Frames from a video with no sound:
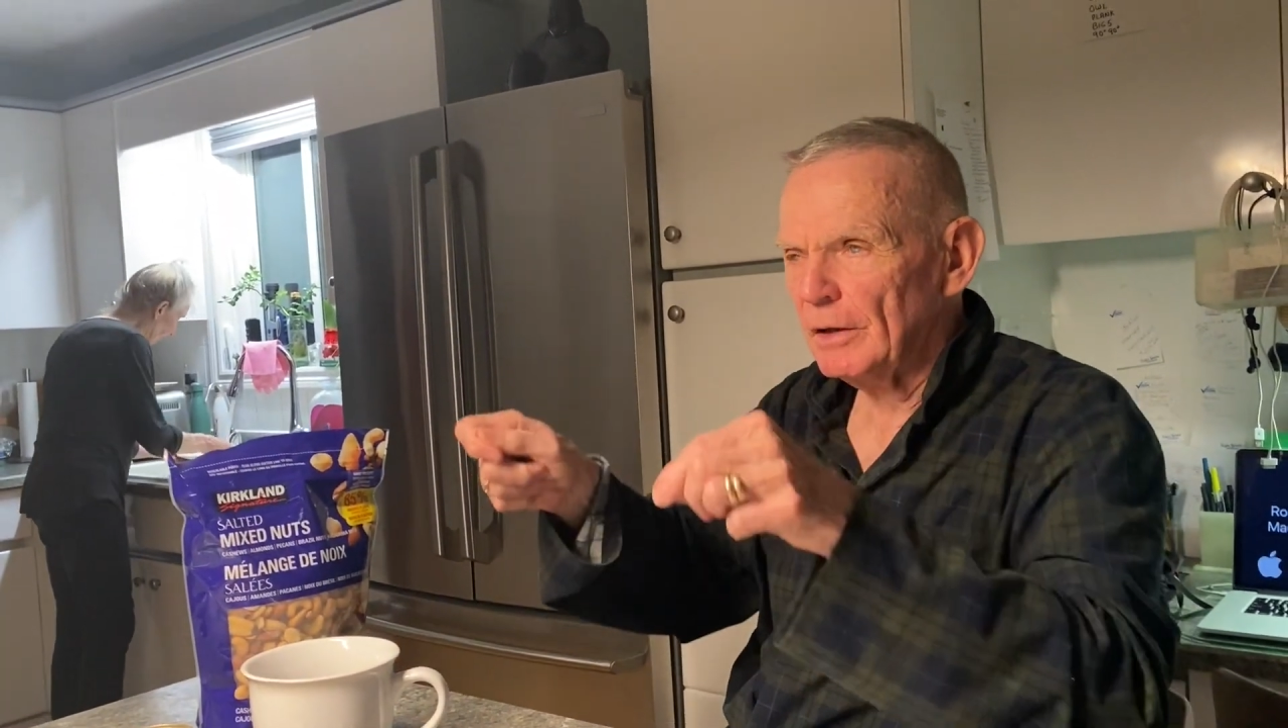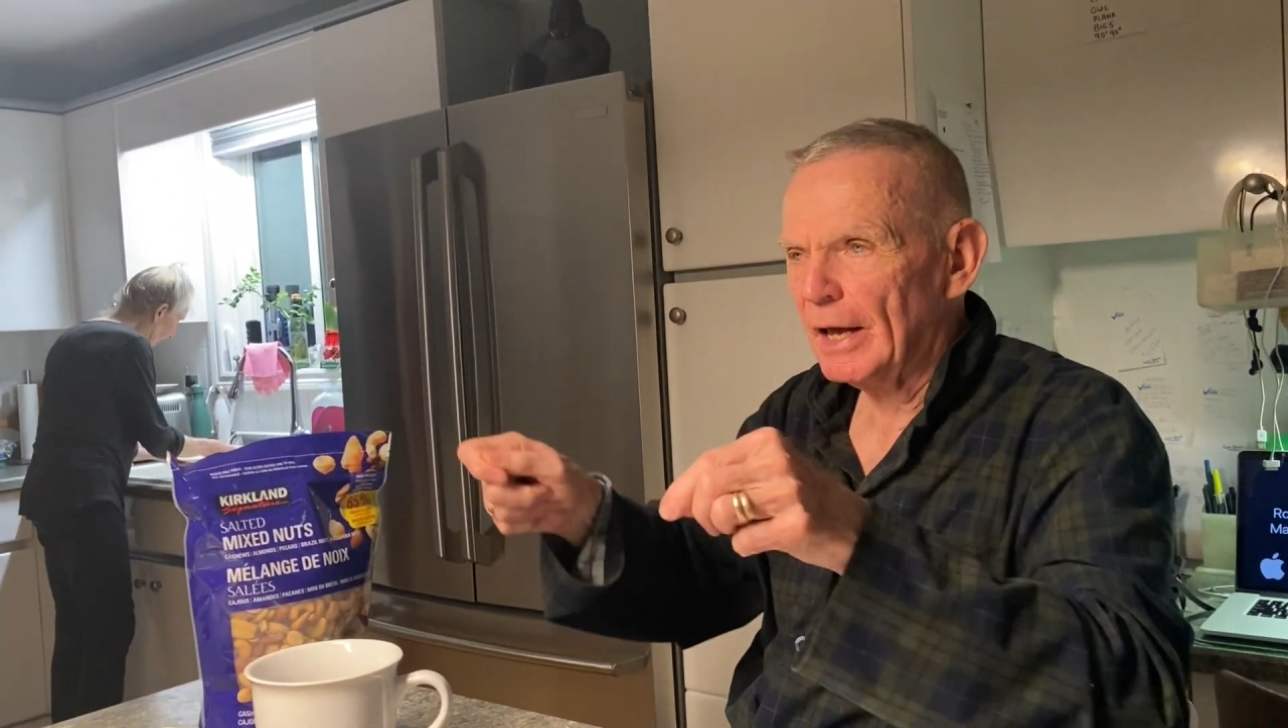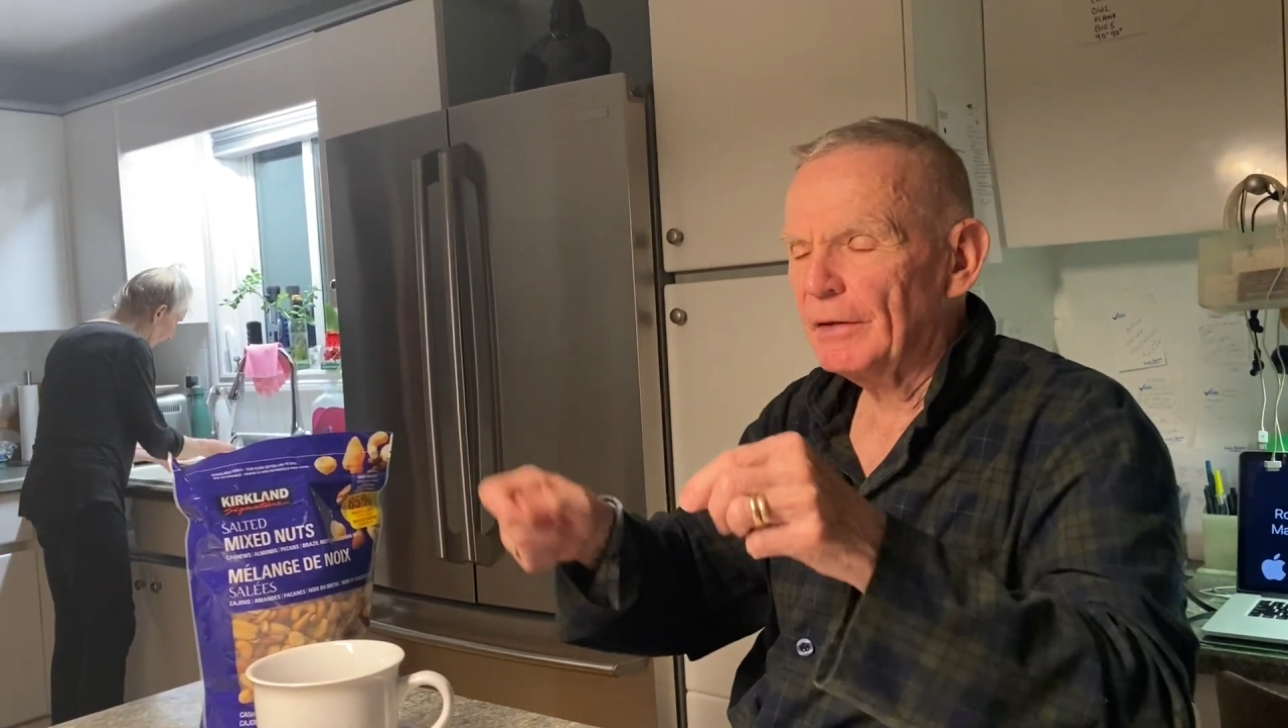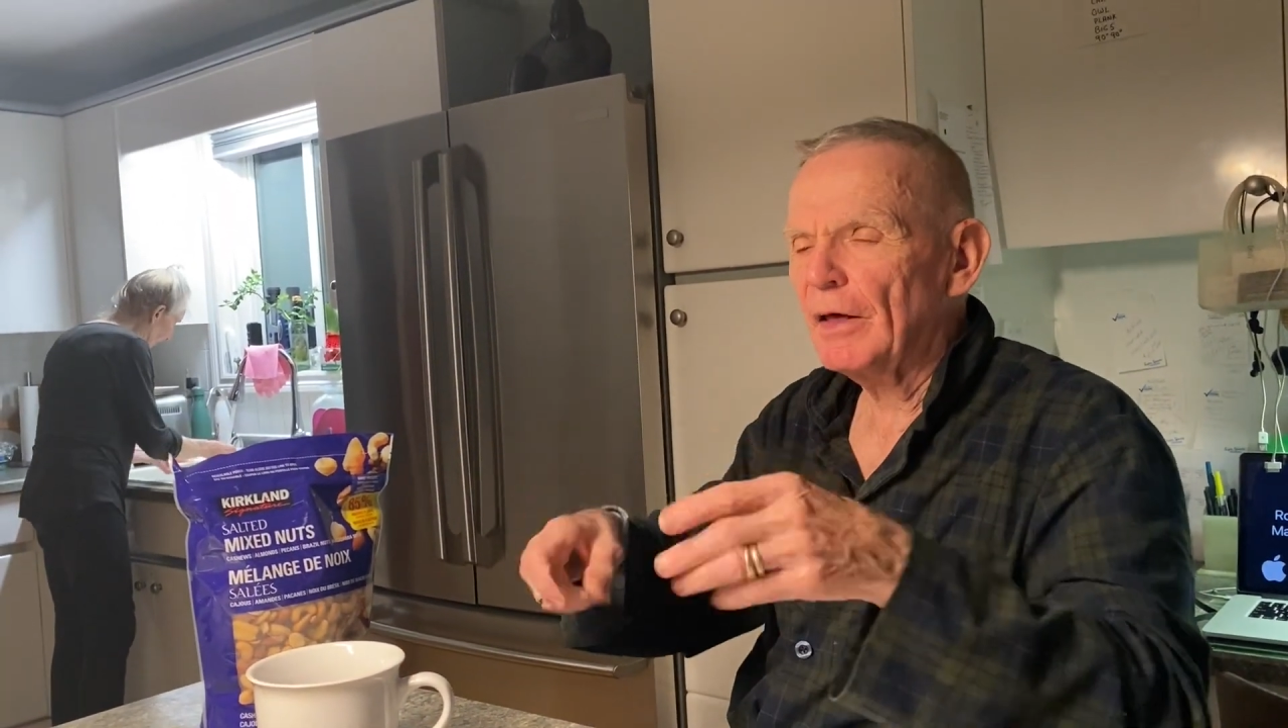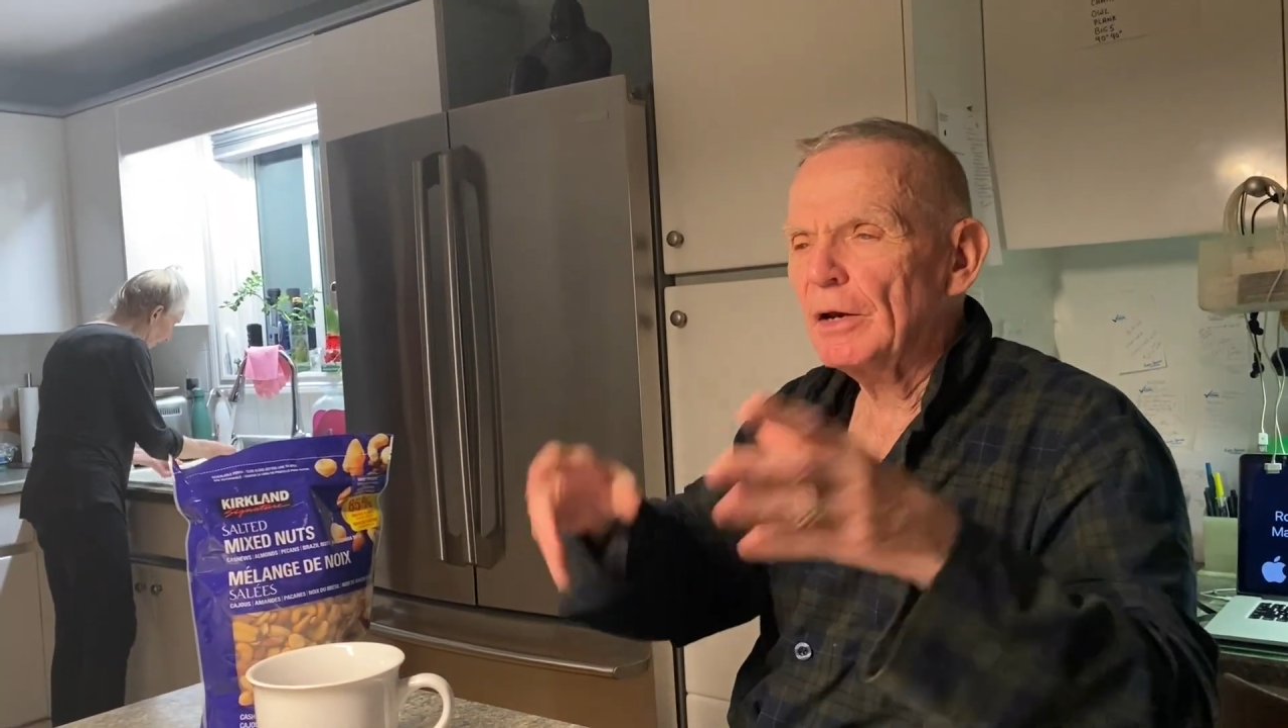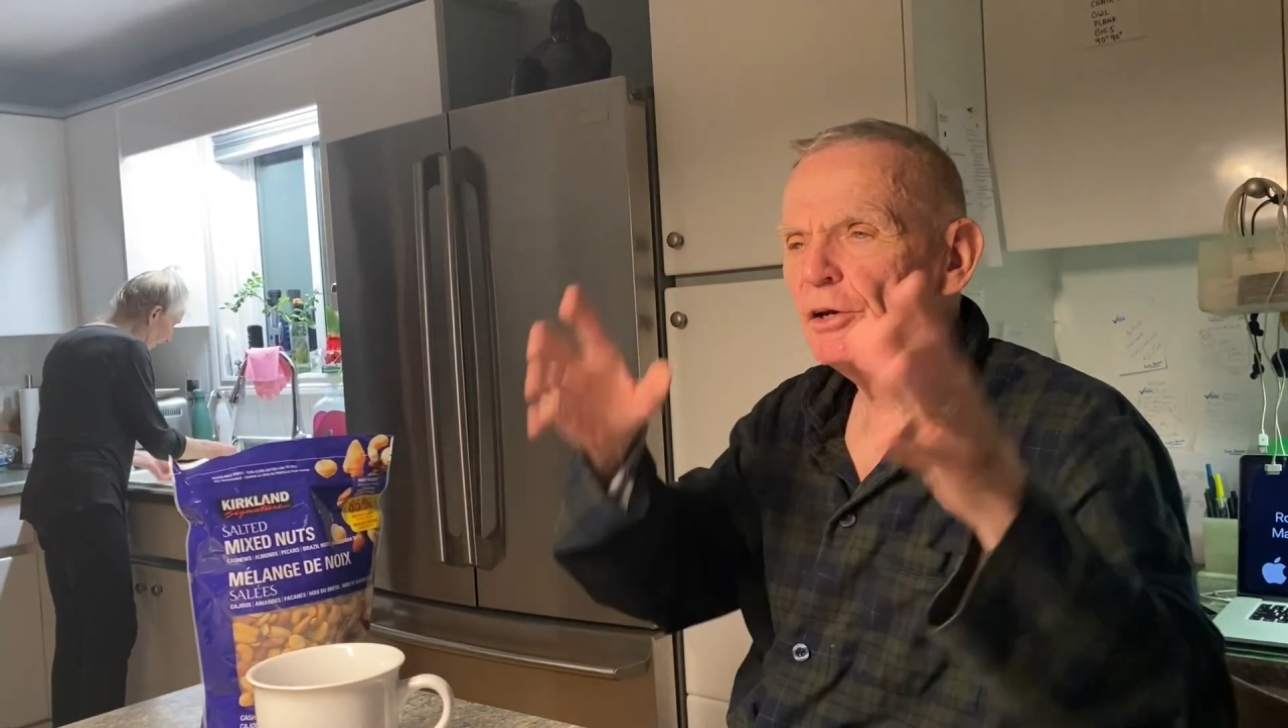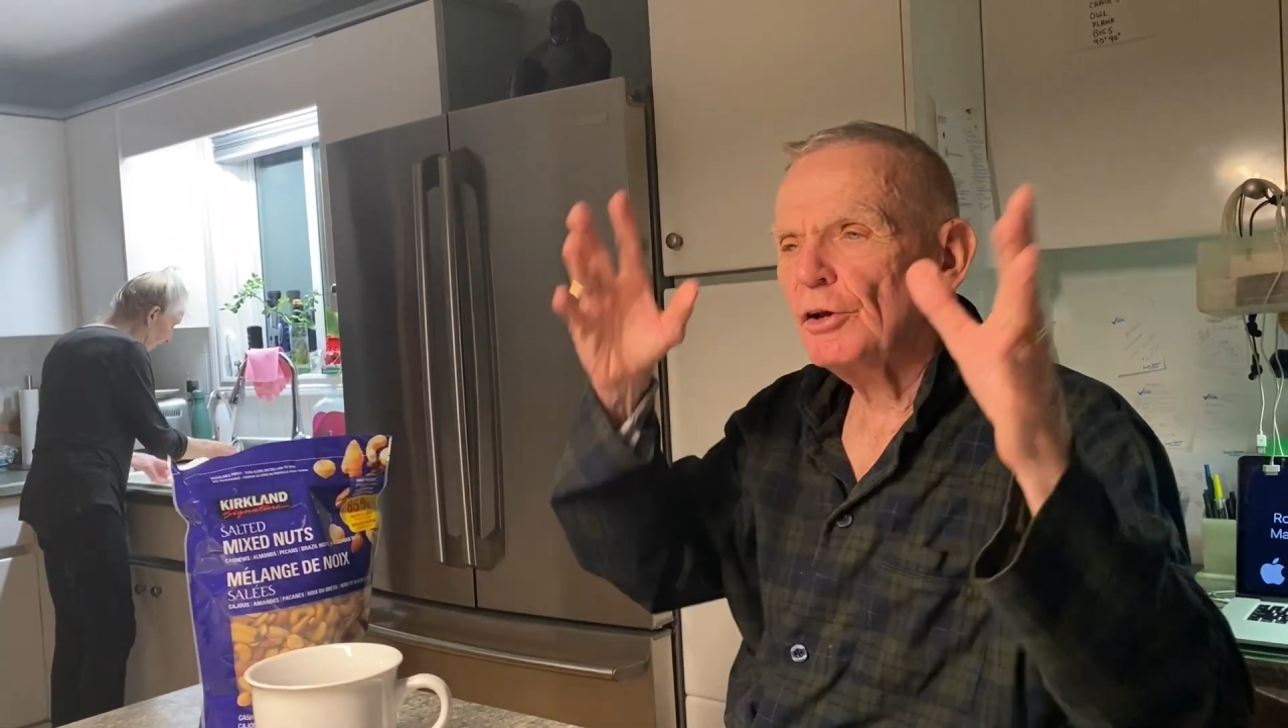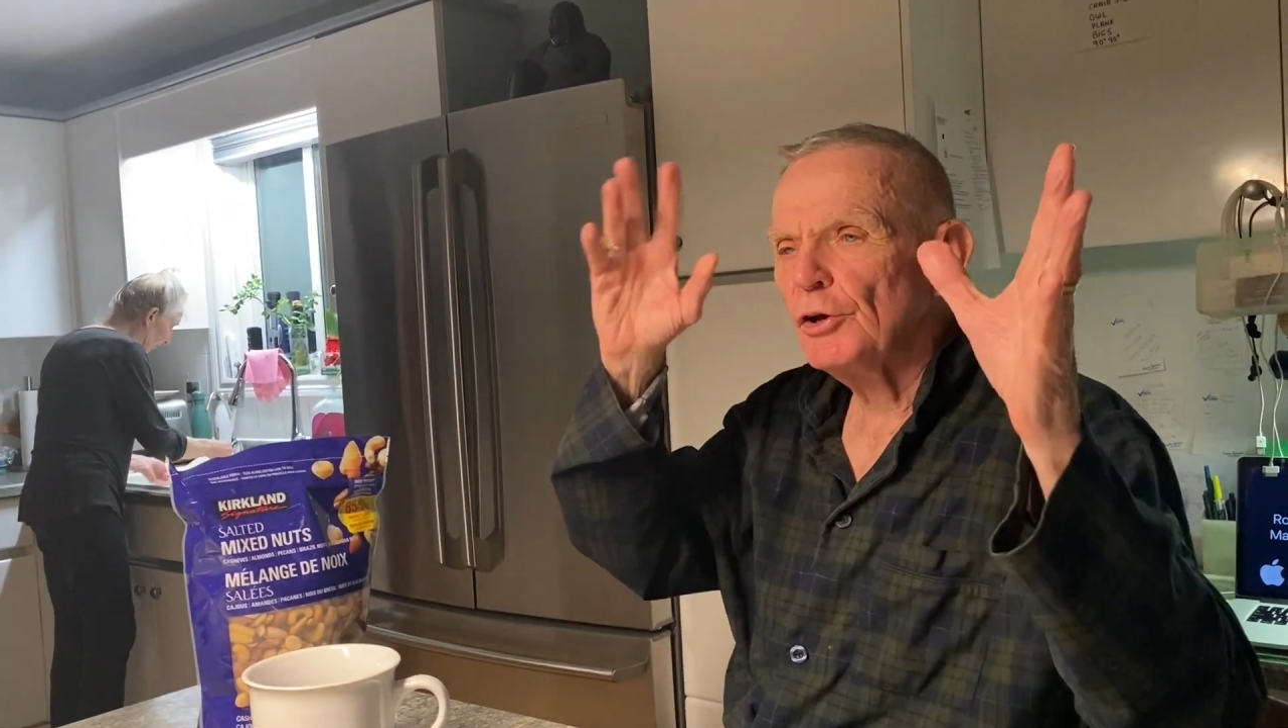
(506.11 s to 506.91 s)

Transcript: And then